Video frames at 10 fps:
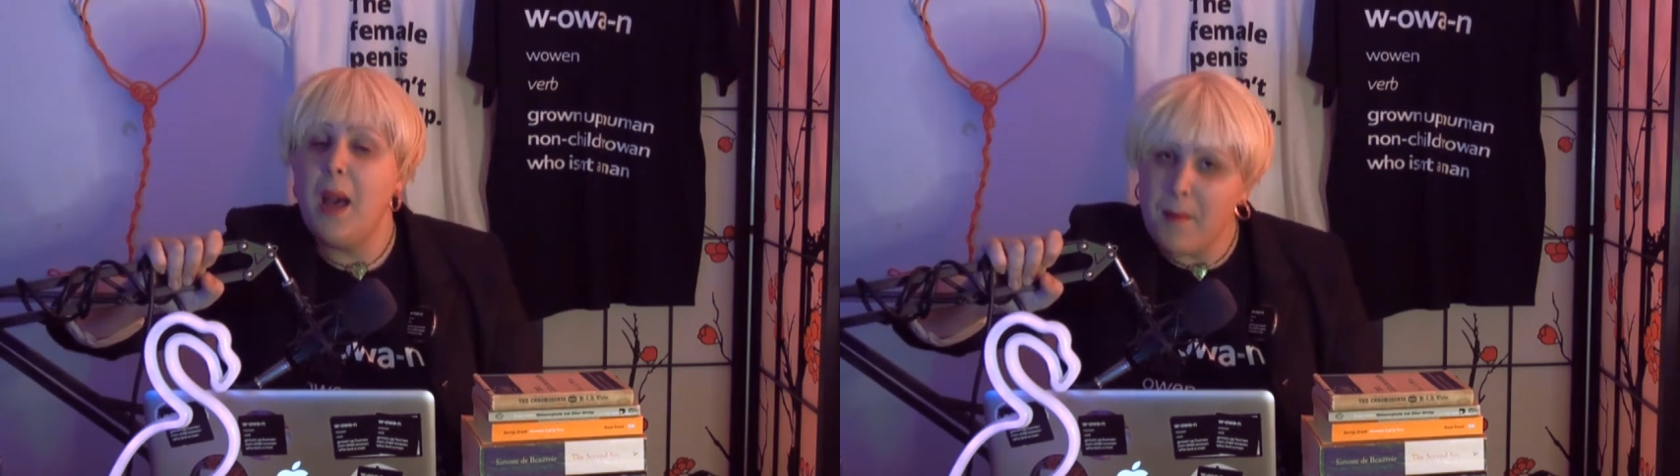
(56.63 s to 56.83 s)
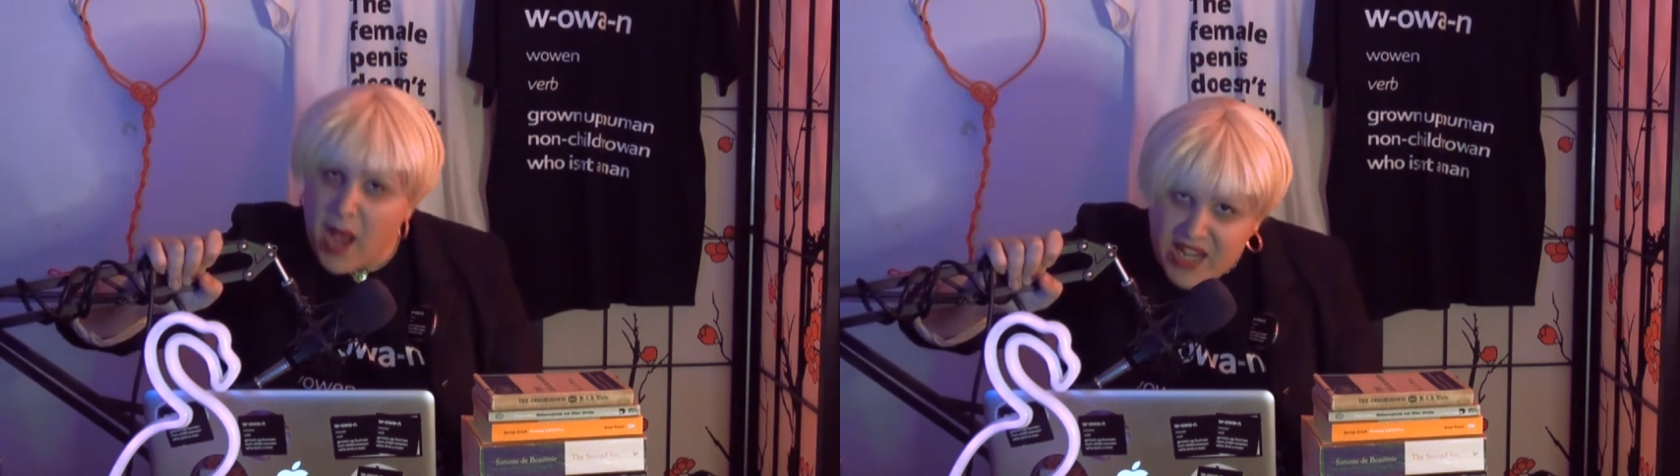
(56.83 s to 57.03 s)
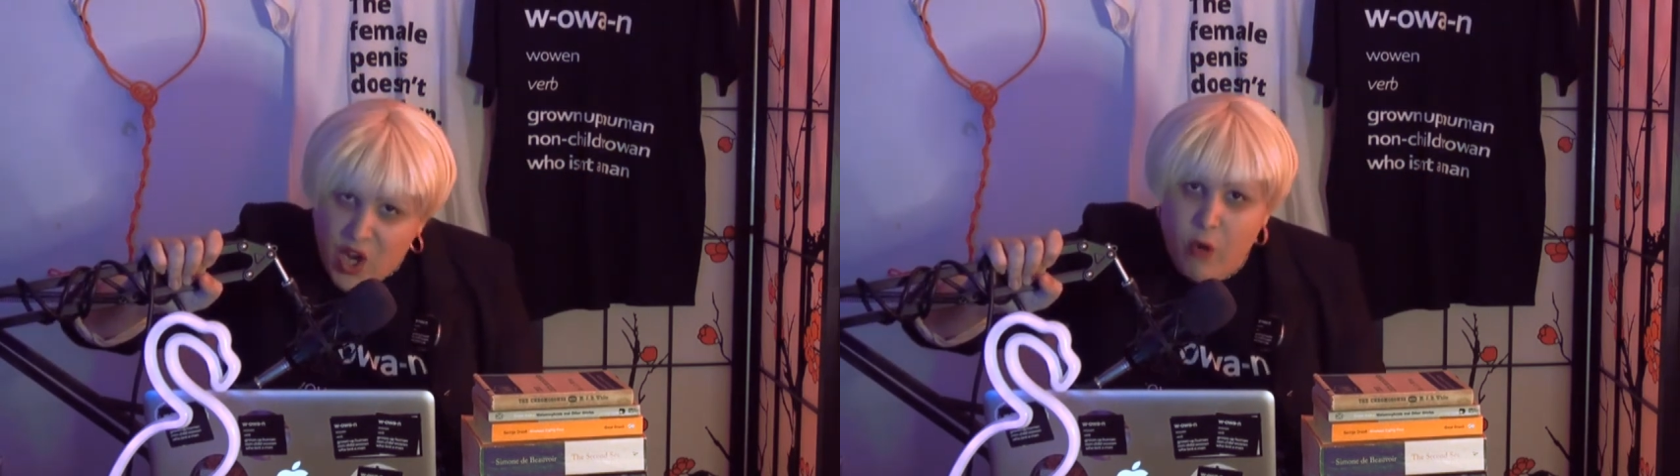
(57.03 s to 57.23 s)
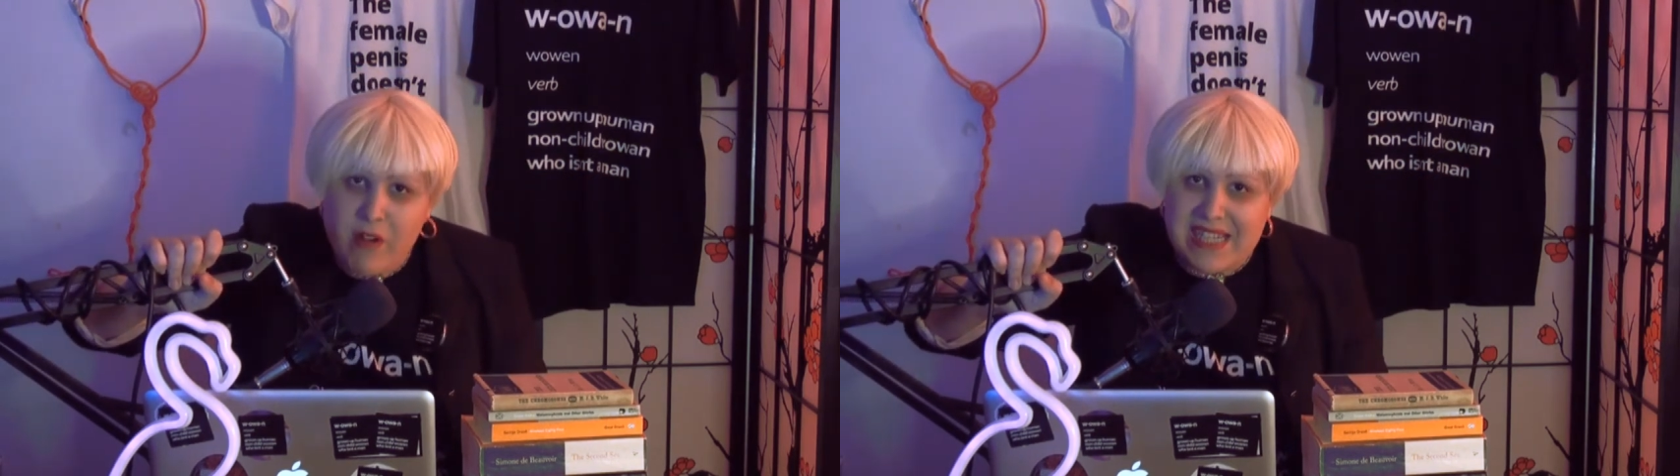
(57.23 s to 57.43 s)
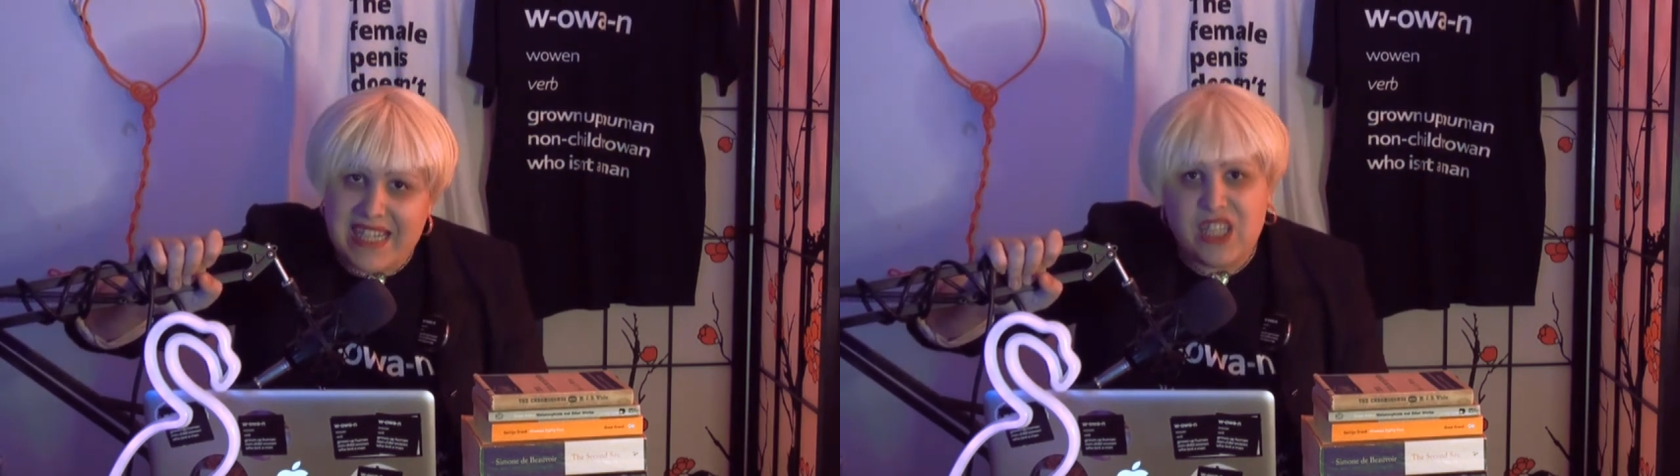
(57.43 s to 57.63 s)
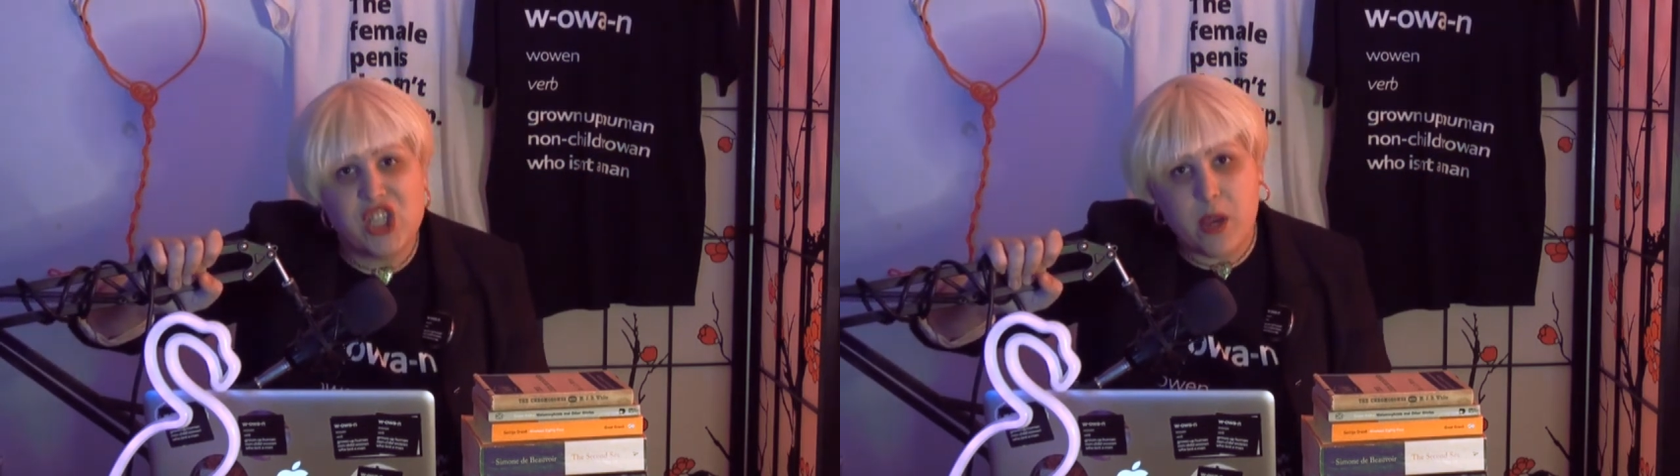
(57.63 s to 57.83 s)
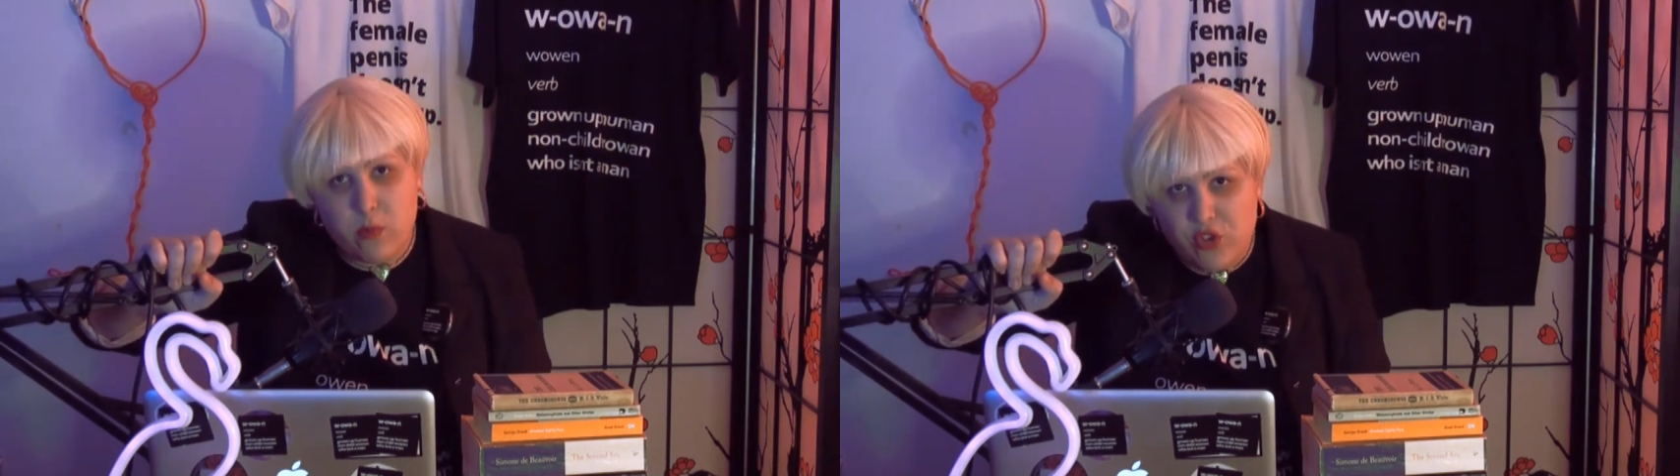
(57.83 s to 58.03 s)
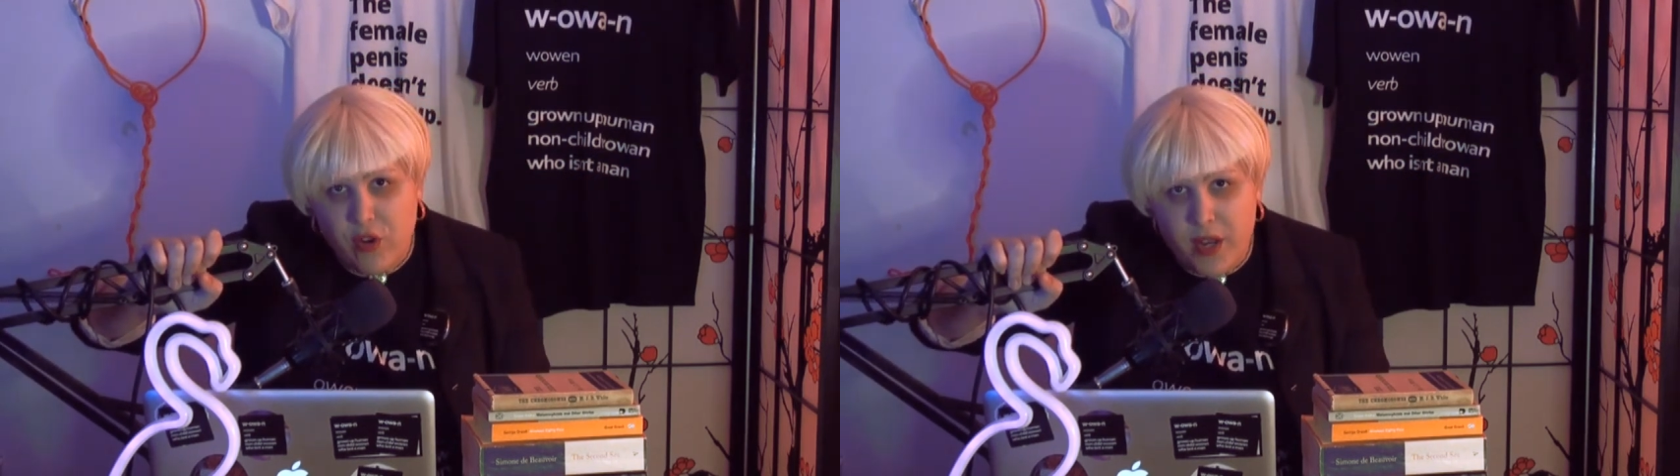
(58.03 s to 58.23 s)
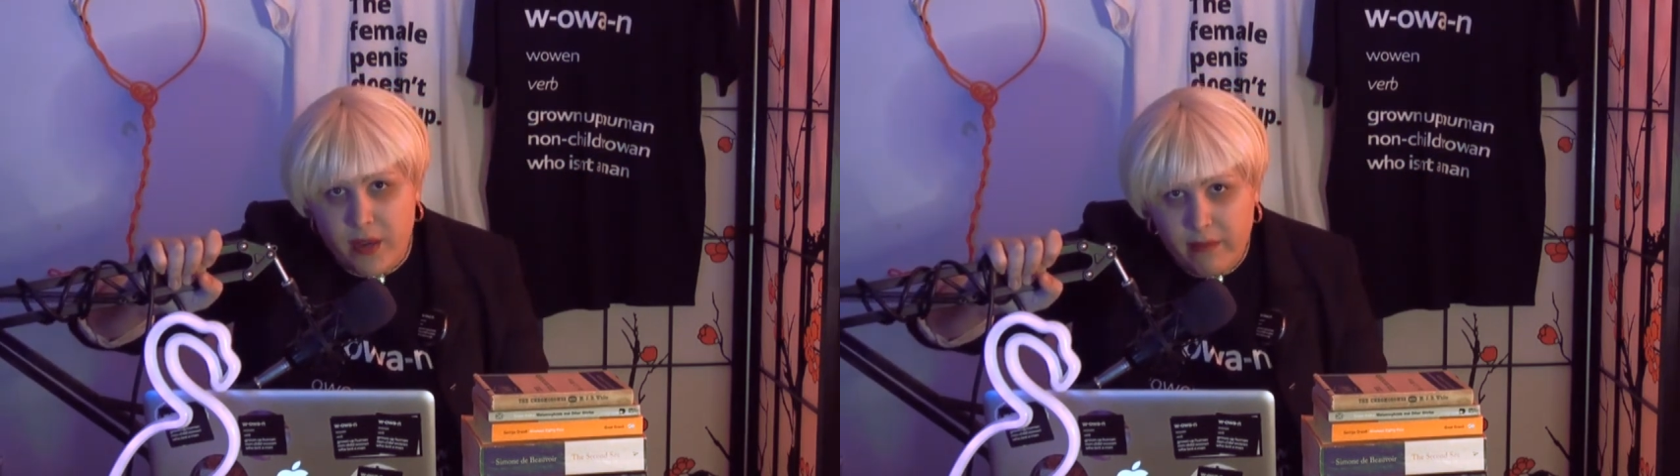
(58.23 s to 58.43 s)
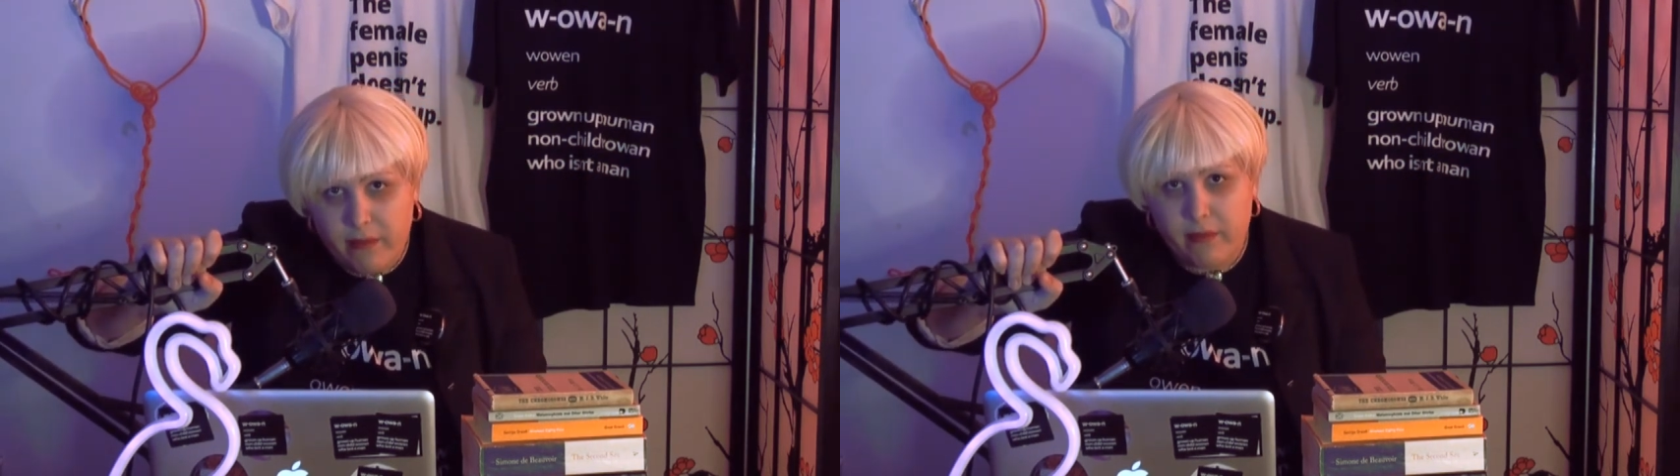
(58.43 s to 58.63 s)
minority children.